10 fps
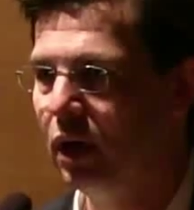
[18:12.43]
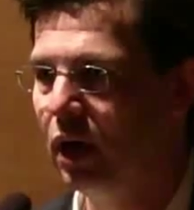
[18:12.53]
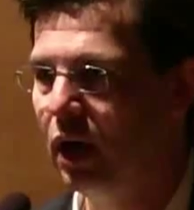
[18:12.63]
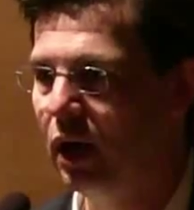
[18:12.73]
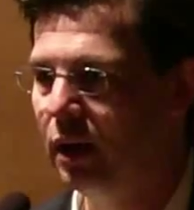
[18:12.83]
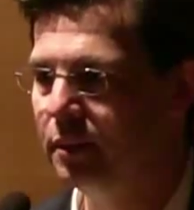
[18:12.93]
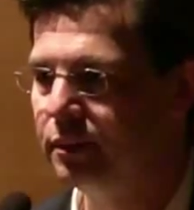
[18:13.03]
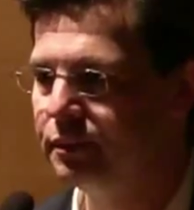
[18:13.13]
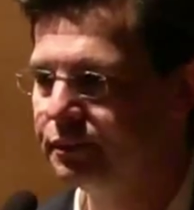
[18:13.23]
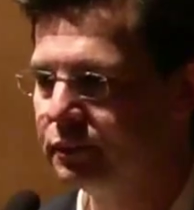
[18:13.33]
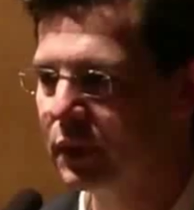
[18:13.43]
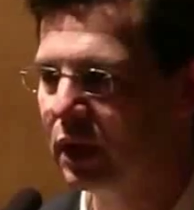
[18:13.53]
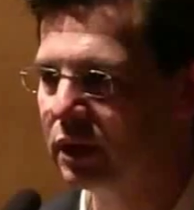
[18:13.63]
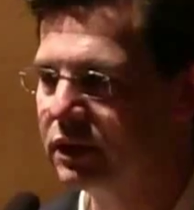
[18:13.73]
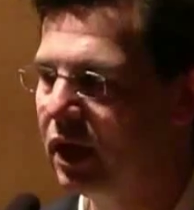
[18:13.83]

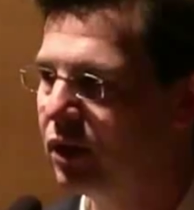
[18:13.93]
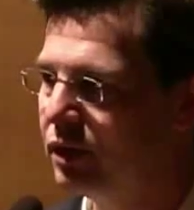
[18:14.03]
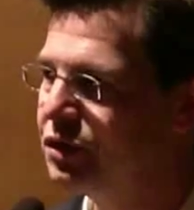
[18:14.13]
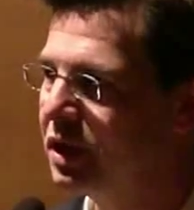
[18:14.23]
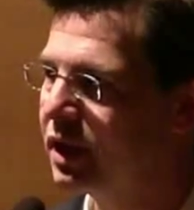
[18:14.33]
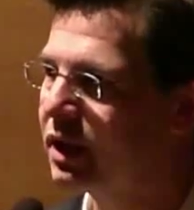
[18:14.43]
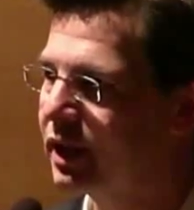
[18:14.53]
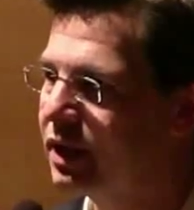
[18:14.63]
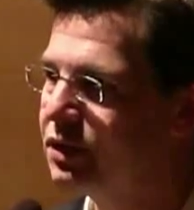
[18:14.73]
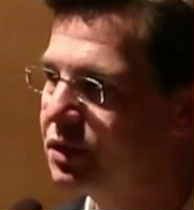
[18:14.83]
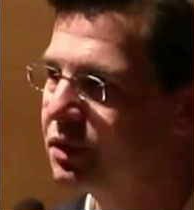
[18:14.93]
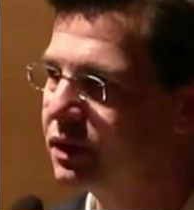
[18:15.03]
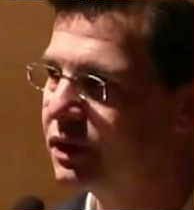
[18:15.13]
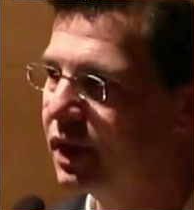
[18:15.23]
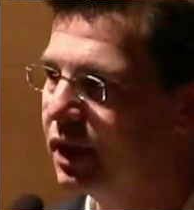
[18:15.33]
tolerogenic, I guess you could
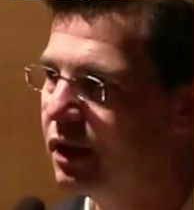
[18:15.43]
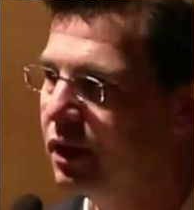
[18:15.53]
say,